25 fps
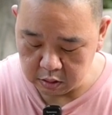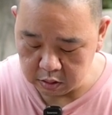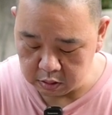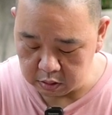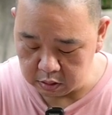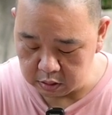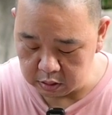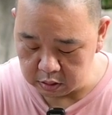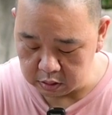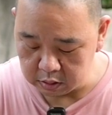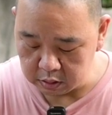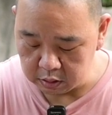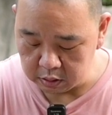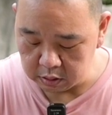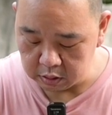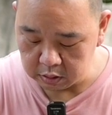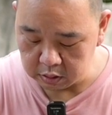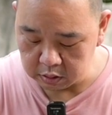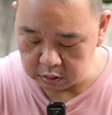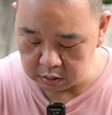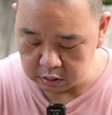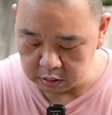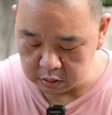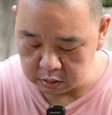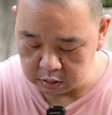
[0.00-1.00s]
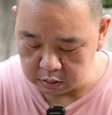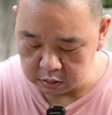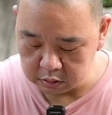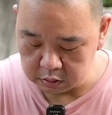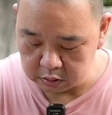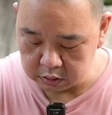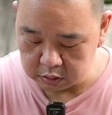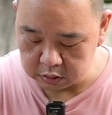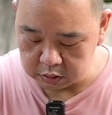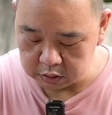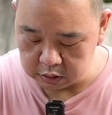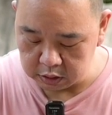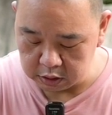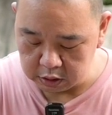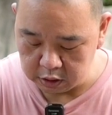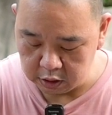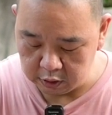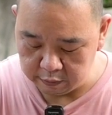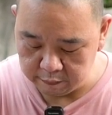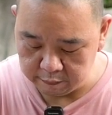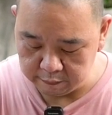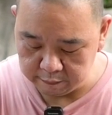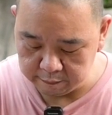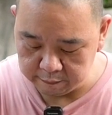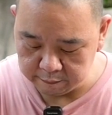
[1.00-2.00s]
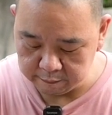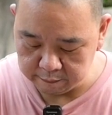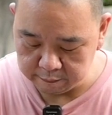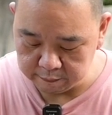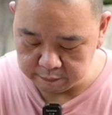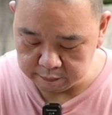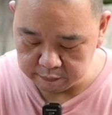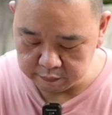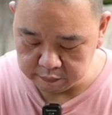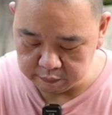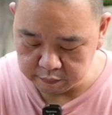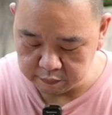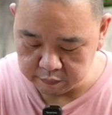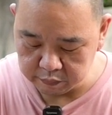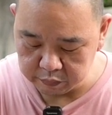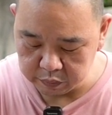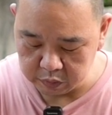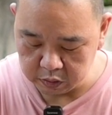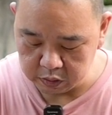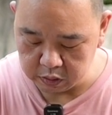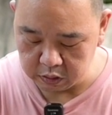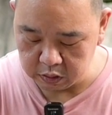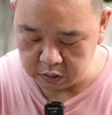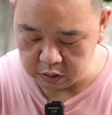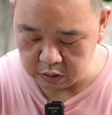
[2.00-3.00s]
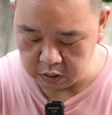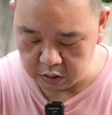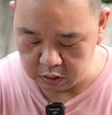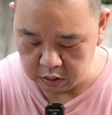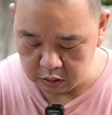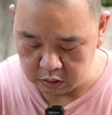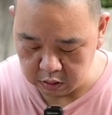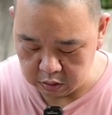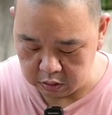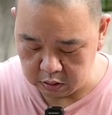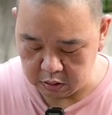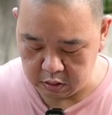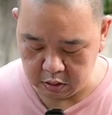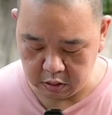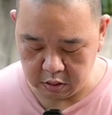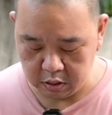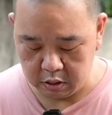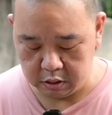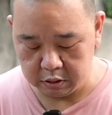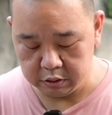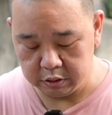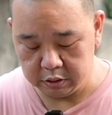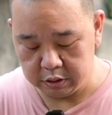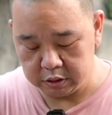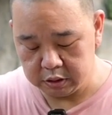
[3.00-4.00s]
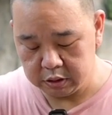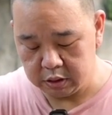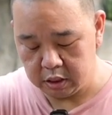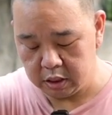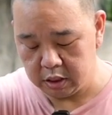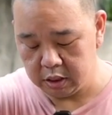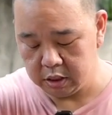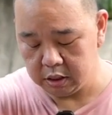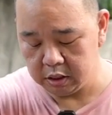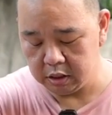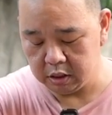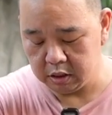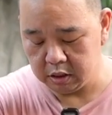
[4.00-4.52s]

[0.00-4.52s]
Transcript: You know, just enough. Okay. Other side.